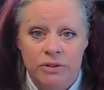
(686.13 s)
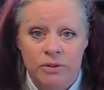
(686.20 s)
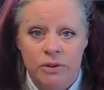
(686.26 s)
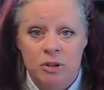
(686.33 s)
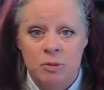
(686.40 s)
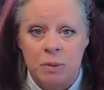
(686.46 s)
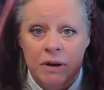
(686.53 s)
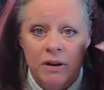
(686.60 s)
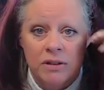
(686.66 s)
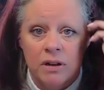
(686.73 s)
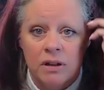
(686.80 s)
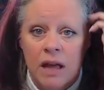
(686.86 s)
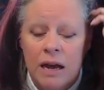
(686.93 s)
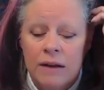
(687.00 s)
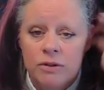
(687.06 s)
to experience
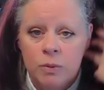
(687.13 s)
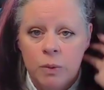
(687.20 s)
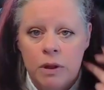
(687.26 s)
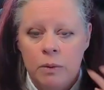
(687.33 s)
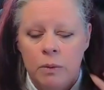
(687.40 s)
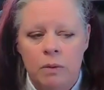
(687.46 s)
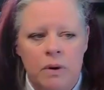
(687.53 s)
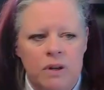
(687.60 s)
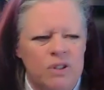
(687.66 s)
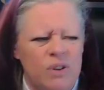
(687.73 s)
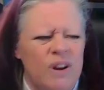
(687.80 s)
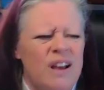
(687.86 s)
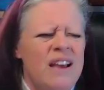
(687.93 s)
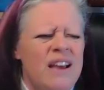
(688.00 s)
our lives the way that we want to.